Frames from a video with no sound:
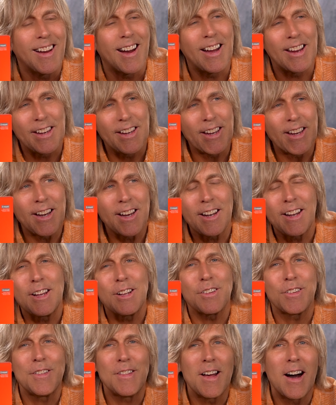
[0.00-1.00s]
Again,
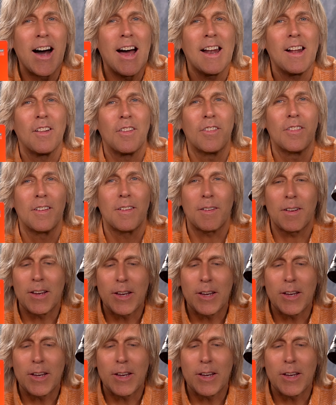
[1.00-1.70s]
it's not the